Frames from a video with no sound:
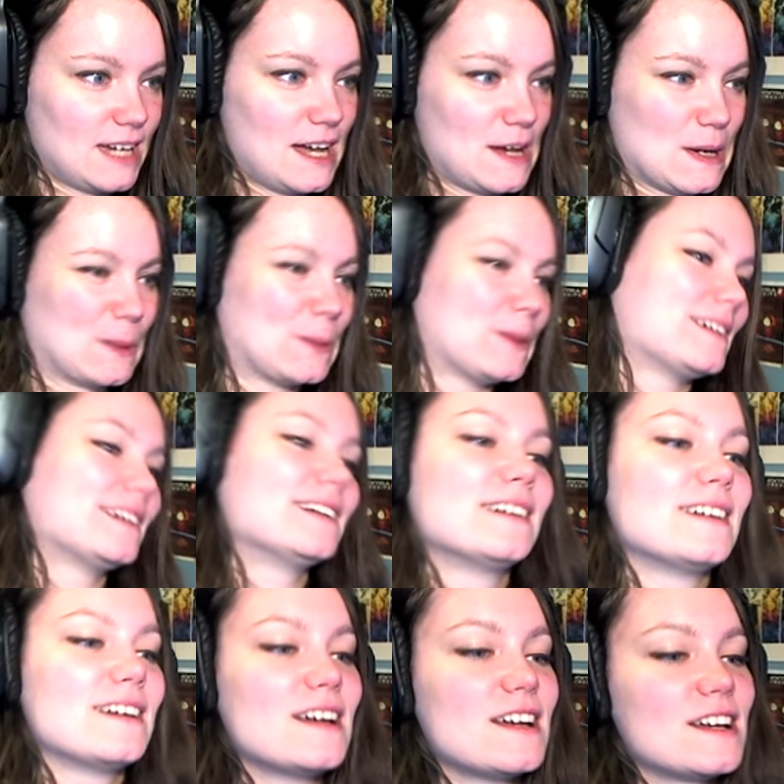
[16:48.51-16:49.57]
Uh-oh.
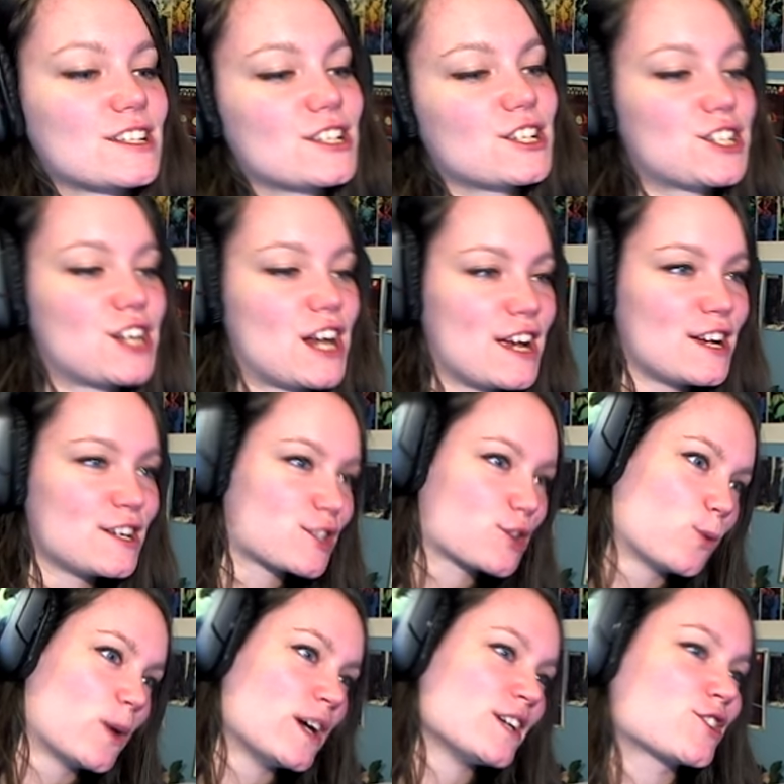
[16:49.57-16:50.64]
To today's
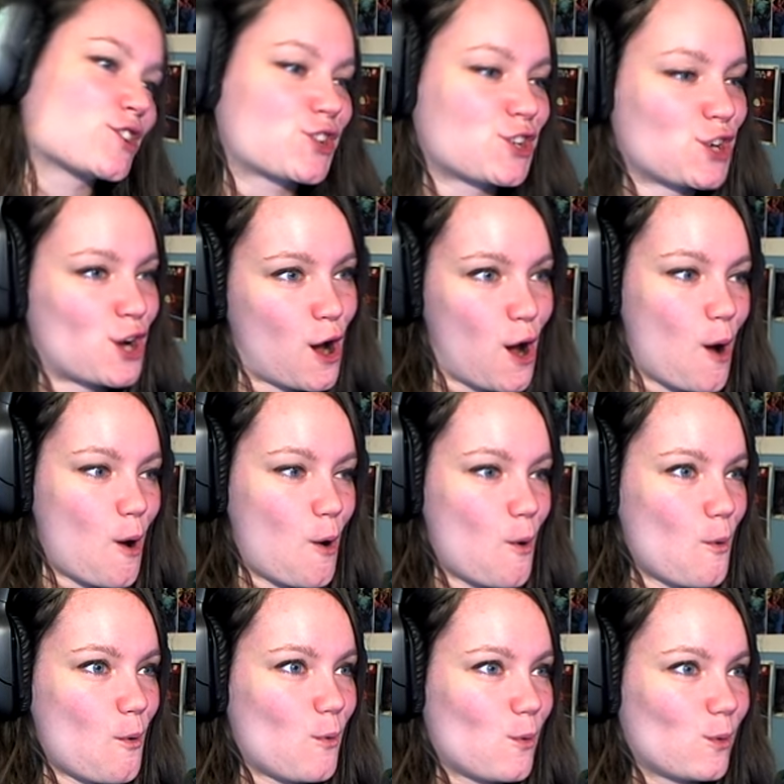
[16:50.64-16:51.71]
quiz show!
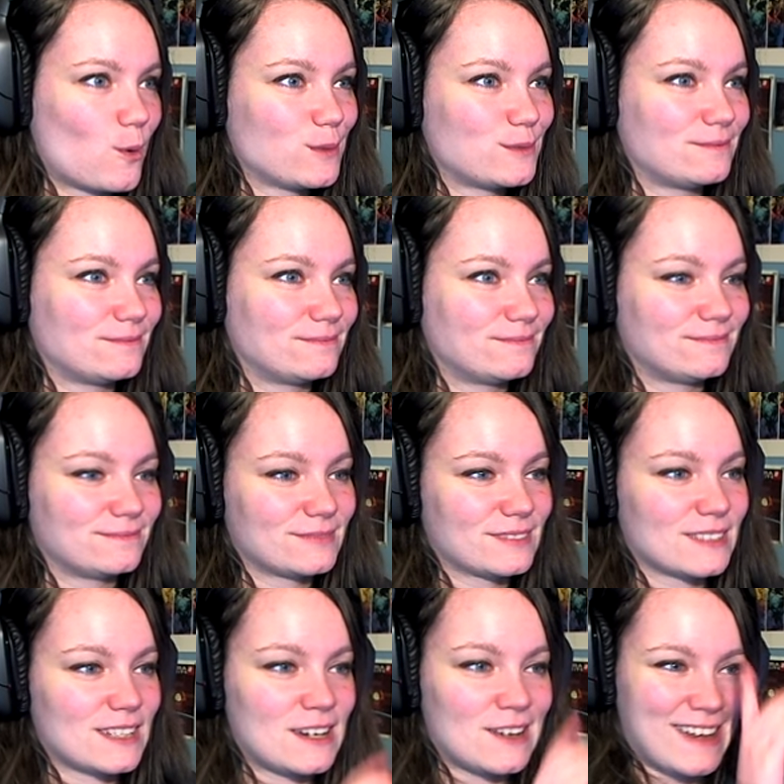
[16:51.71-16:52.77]

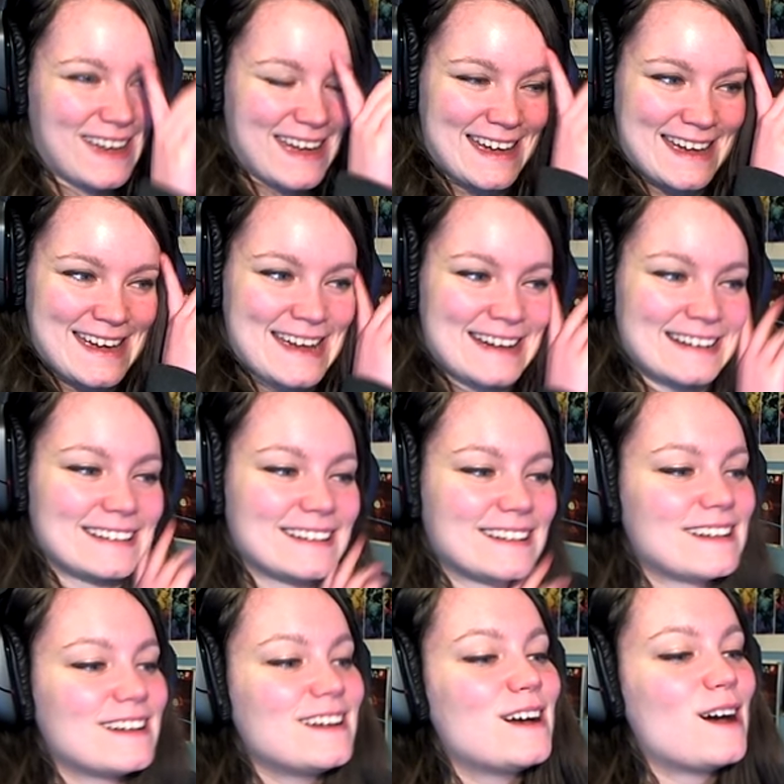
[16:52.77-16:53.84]
Okay.
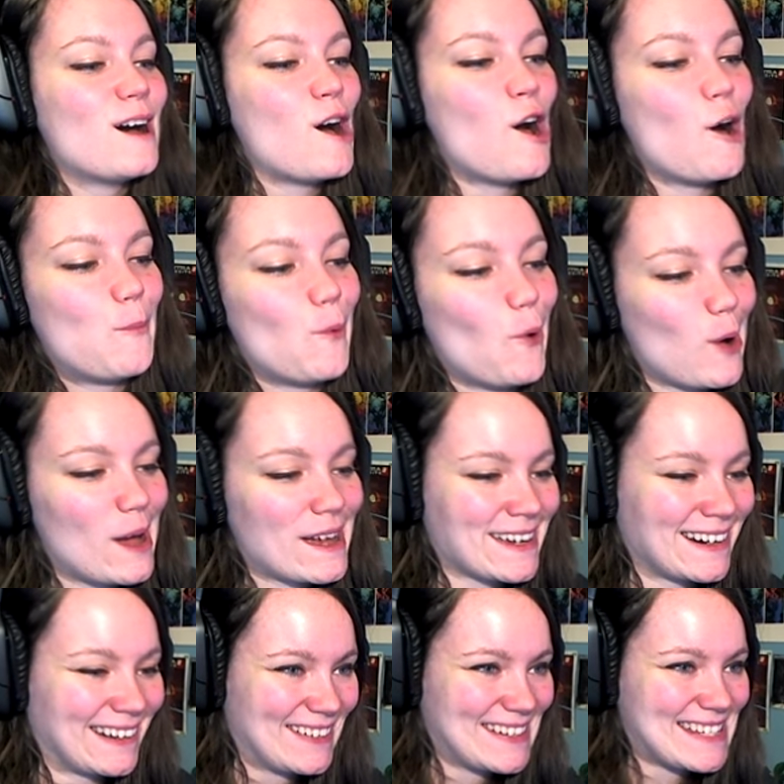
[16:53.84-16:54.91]
Oh boy, I
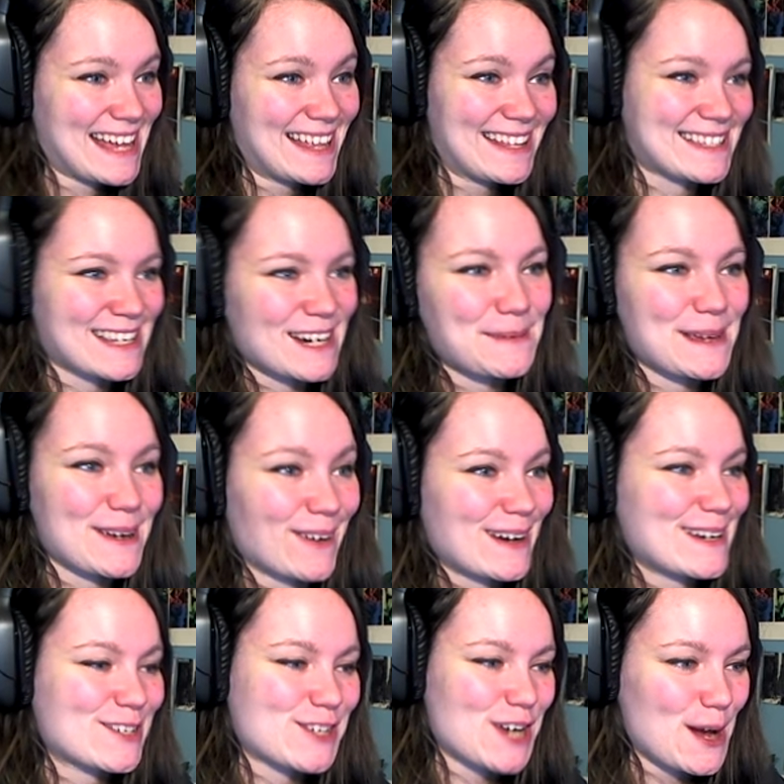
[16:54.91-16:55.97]
can already tell it's gonna be a
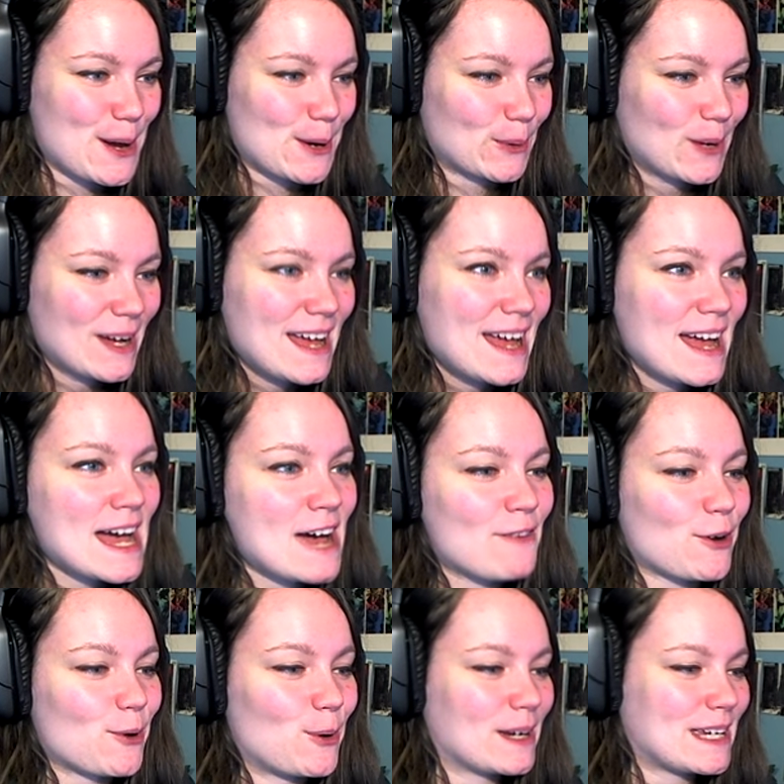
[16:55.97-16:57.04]
great show.
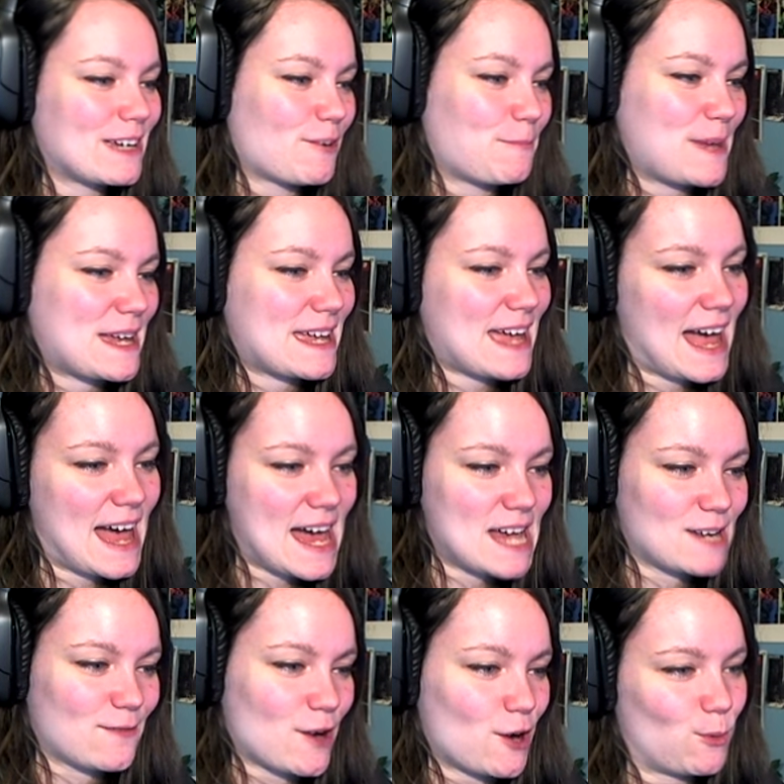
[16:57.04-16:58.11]
Everyone give a big
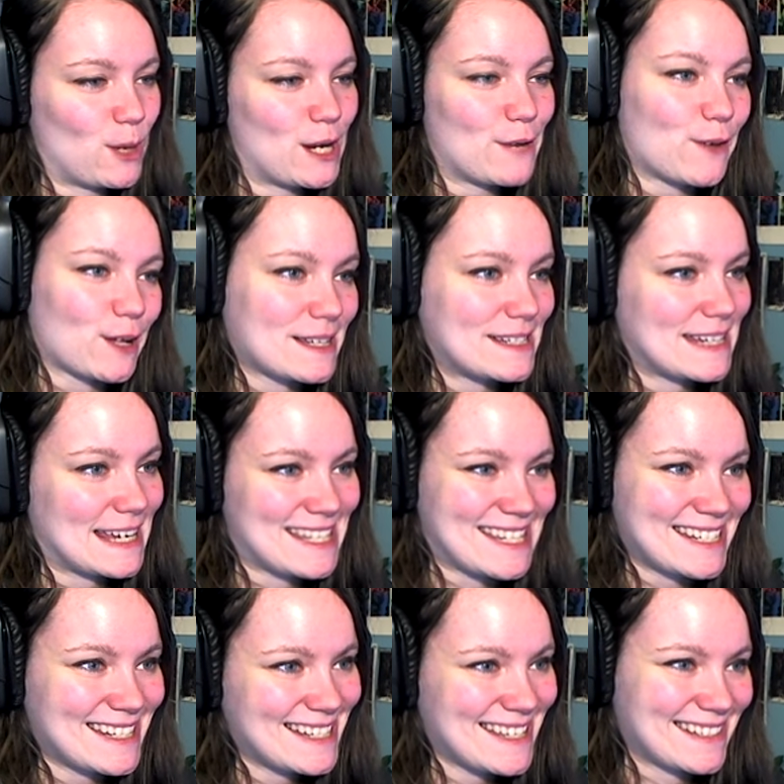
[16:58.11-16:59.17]
hand for our wonderful
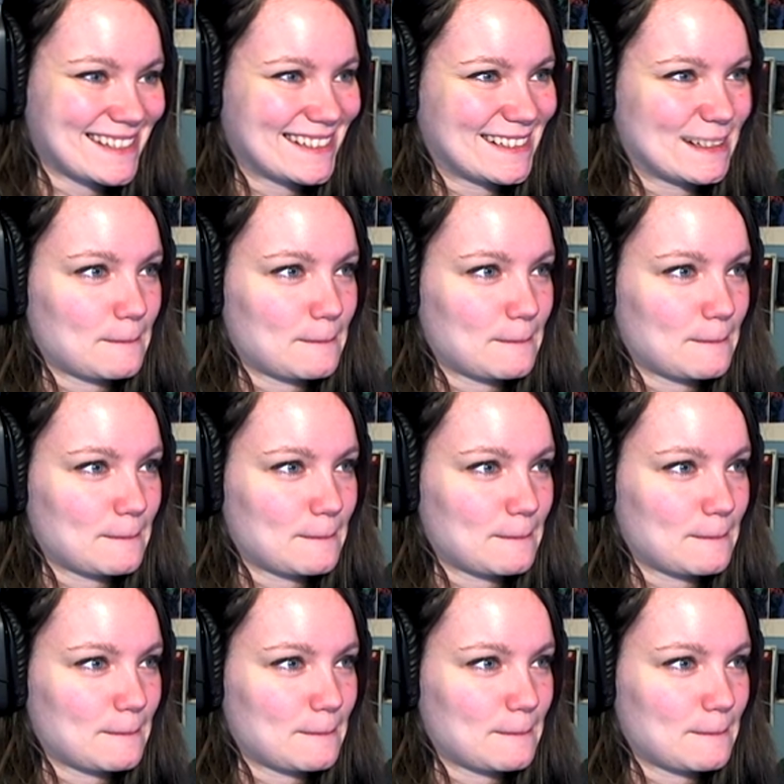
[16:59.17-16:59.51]
contestants.